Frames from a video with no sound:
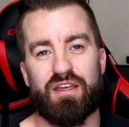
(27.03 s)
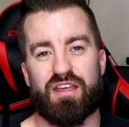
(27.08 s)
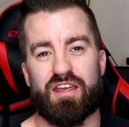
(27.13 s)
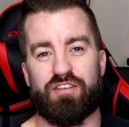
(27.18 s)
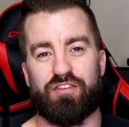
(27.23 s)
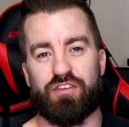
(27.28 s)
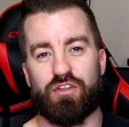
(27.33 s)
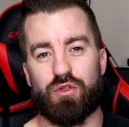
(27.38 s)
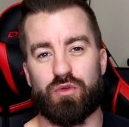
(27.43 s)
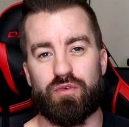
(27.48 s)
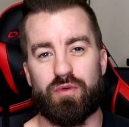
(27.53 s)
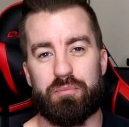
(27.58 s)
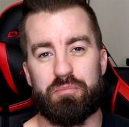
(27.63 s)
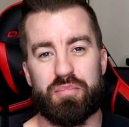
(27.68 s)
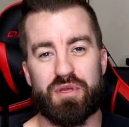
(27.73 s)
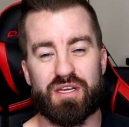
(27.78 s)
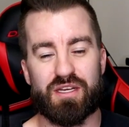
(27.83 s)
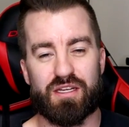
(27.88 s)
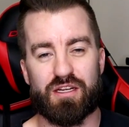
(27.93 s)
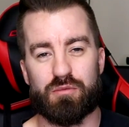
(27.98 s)
If you've
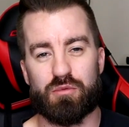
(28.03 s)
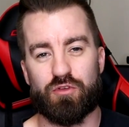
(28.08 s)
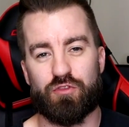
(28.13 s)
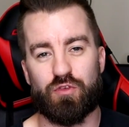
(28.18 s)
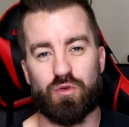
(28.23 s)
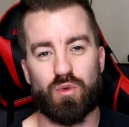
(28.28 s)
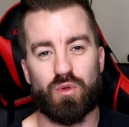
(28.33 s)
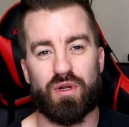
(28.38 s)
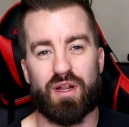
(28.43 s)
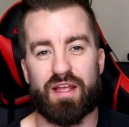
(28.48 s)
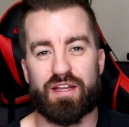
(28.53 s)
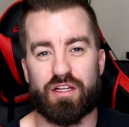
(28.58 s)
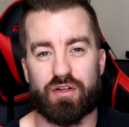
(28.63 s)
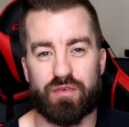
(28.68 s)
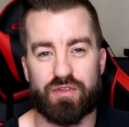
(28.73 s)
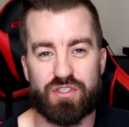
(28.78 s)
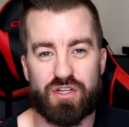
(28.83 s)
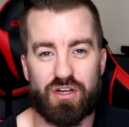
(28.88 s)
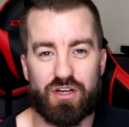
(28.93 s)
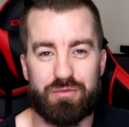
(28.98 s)
been here before and you're
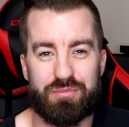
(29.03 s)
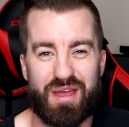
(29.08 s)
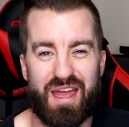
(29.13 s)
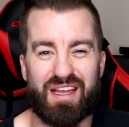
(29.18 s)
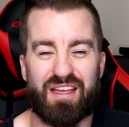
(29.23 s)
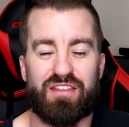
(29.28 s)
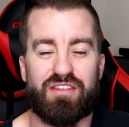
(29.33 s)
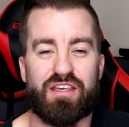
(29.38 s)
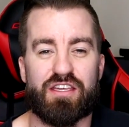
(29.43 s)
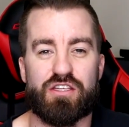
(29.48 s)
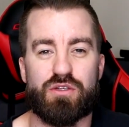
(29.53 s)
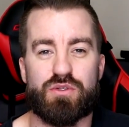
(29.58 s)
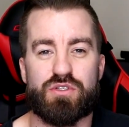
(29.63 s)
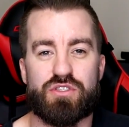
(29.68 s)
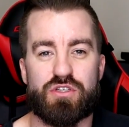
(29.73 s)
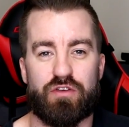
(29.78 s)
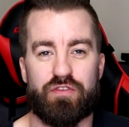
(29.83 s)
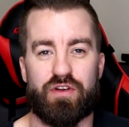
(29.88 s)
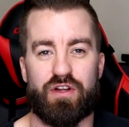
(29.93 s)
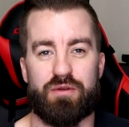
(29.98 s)
returning back, thank you
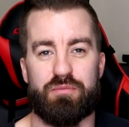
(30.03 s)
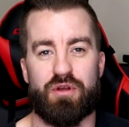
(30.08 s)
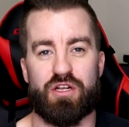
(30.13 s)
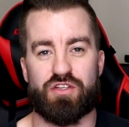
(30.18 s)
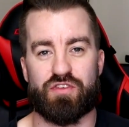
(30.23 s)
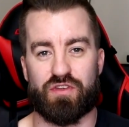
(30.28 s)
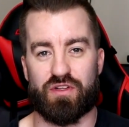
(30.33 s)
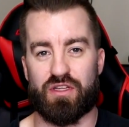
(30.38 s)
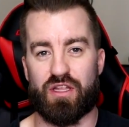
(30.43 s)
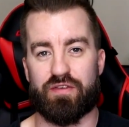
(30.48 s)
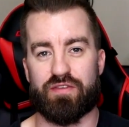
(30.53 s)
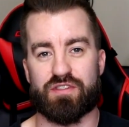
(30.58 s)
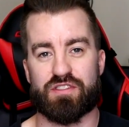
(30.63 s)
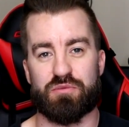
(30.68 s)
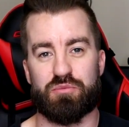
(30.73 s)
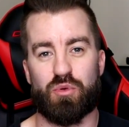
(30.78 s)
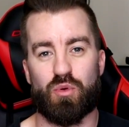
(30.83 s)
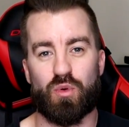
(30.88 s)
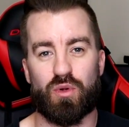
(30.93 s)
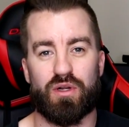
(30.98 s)
so very much for love and
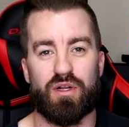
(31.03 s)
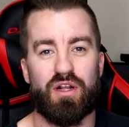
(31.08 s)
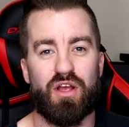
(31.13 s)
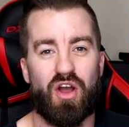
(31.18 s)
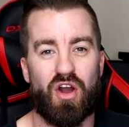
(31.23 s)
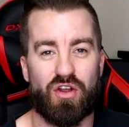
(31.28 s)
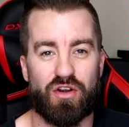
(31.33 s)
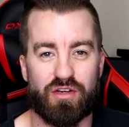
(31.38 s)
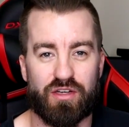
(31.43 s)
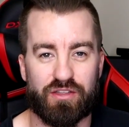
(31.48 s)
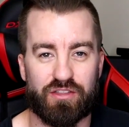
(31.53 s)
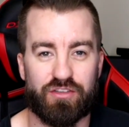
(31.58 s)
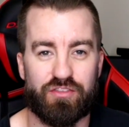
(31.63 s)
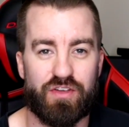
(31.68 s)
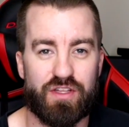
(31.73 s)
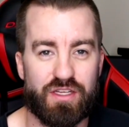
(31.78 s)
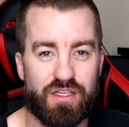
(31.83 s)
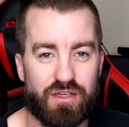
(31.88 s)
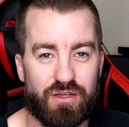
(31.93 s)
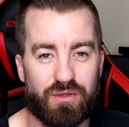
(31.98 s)
support on another
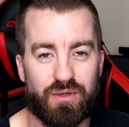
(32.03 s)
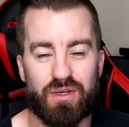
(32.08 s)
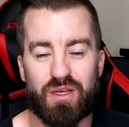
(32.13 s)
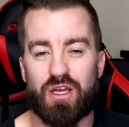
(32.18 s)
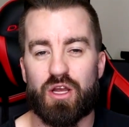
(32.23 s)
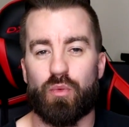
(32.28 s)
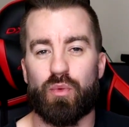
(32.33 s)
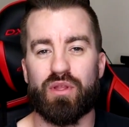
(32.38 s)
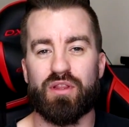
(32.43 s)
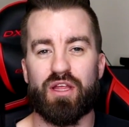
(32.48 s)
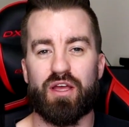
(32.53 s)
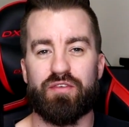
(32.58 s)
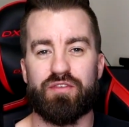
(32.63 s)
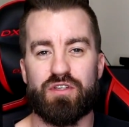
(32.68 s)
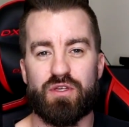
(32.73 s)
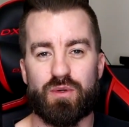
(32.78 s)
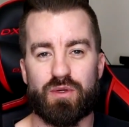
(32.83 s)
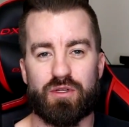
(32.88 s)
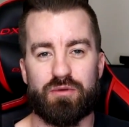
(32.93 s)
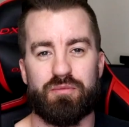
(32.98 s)
video. We love
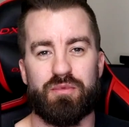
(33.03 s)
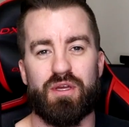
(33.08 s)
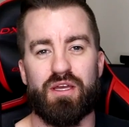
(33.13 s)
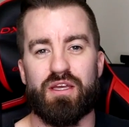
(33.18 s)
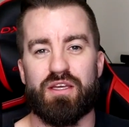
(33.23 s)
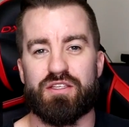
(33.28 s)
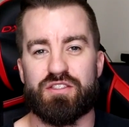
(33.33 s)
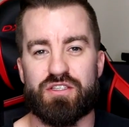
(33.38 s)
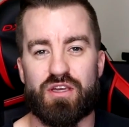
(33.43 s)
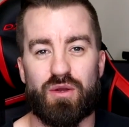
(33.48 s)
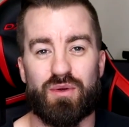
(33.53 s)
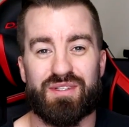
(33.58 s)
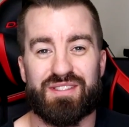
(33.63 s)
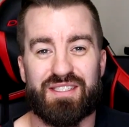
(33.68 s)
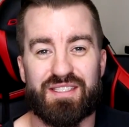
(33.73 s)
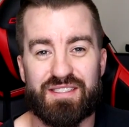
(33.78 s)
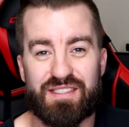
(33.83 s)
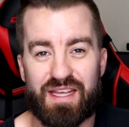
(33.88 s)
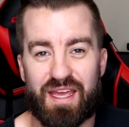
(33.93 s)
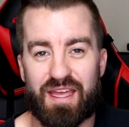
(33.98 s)
doing them. So
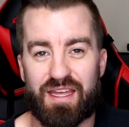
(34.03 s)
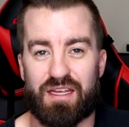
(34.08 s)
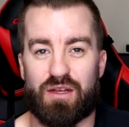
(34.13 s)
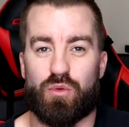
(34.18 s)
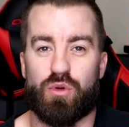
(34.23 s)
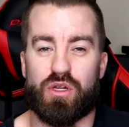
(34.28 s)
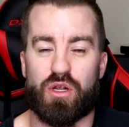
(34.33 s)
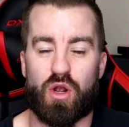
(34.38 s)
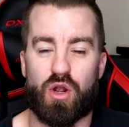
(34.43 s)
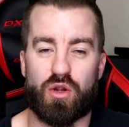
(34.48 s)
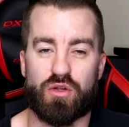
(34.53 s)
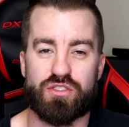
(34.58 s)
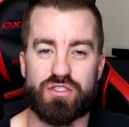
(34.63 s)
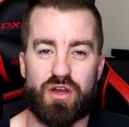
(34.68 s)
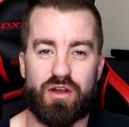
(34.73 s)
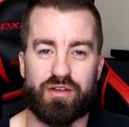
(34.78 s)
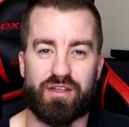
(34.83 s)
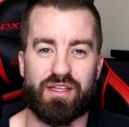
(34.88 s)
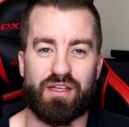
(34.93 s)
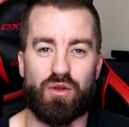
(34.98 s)
today we are
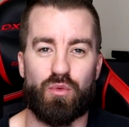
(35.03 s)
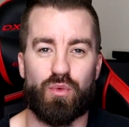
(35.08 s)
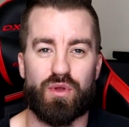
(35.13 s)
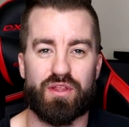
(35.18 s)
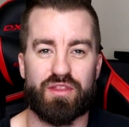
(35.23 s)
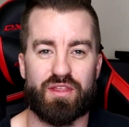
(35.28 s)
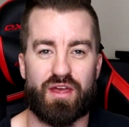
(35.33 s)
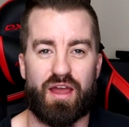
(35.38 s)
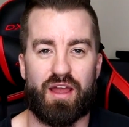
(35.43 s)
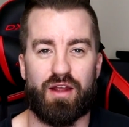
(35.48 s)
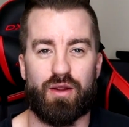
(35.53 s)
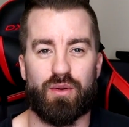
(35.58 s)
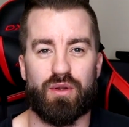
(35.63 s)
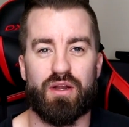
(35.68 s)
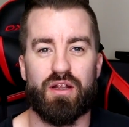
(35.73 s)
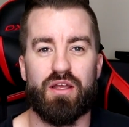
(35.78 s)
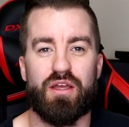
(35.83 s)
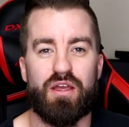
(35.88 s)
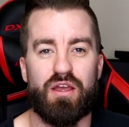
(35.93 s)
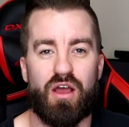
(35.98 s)
talking with our
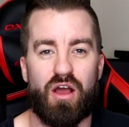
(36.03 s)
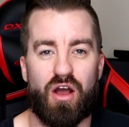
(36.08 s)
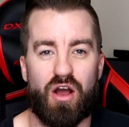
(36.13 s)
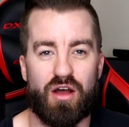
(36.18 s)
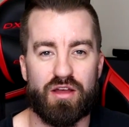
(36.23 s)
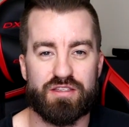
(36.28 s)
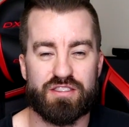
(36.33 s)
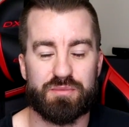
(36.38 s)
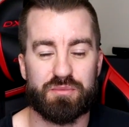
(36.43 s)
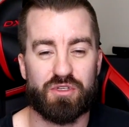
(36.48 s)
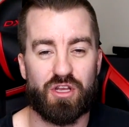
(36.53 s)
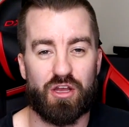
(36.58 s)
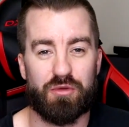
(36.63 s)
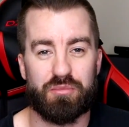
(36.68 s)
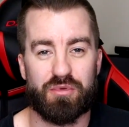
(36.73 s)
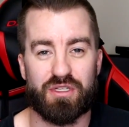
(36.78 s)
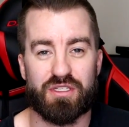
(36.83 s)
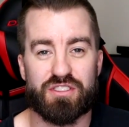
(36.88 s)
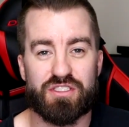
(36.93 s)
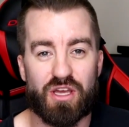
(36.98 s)
awesome
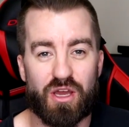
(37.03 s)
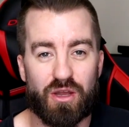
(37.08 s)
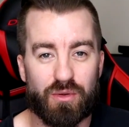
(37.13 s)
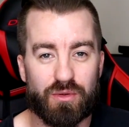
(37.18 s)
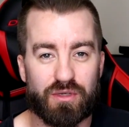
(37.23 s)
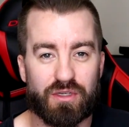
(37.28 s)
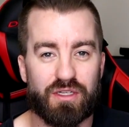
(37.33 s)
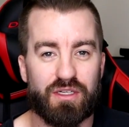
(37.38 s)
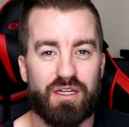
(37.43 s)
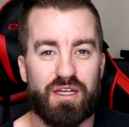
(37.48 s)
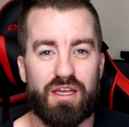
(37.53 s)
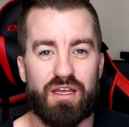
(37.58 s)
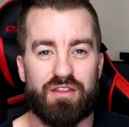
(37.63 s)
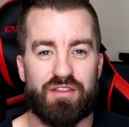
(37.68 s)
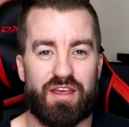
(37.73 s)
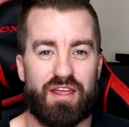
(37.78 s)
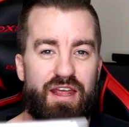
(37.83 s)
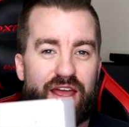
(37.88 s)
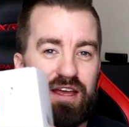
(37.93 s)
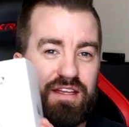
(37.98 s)
company TONOR
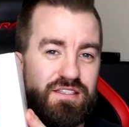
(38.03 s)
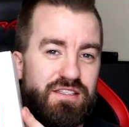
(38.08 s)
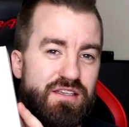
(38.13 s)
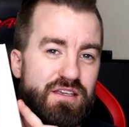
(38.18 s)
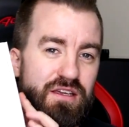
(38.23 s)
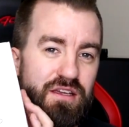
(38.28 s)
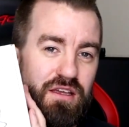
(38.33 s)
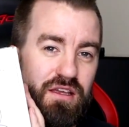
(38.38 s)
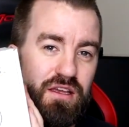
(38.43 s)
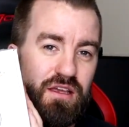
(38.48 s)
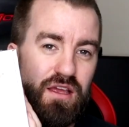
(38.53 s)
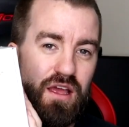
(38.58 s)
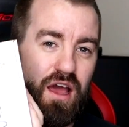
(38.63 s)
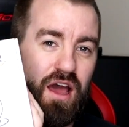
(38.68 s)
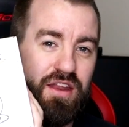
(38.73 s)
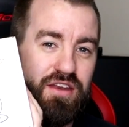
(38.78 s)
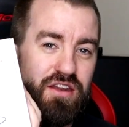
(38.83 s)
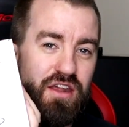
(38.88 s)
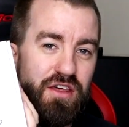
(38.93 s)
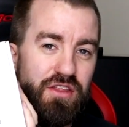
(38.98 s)
that has
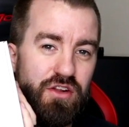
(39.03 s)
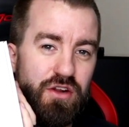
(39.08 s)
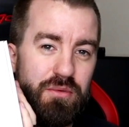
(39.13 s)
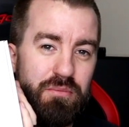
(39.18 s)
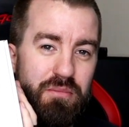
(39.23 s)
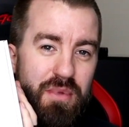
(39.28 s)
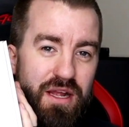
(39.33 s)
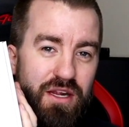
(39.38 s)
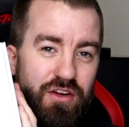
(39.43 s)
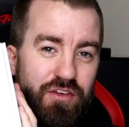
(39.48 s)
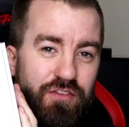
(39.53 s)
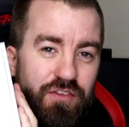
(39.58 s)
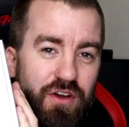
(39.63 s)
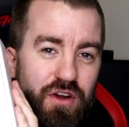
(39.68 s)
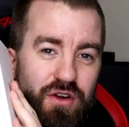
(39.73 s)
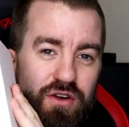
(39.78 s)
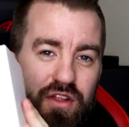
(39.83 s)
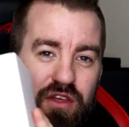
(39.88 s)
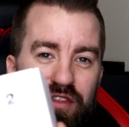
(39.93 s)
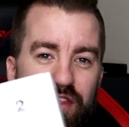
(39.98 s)
another
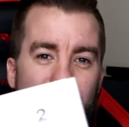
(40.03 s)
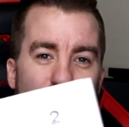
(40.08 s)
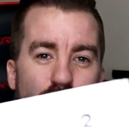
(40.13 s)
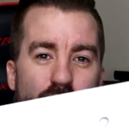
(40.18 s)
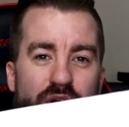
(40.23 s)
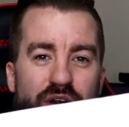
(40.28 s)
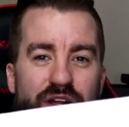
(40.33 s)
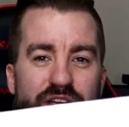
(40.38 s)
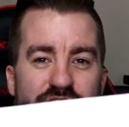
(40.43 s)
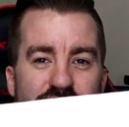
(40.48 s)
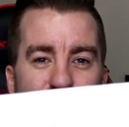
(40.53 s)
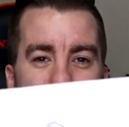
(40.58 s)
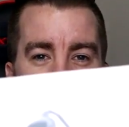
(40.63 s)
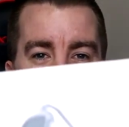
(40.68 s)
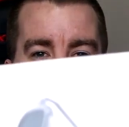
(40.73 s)
microphone that they wanted us to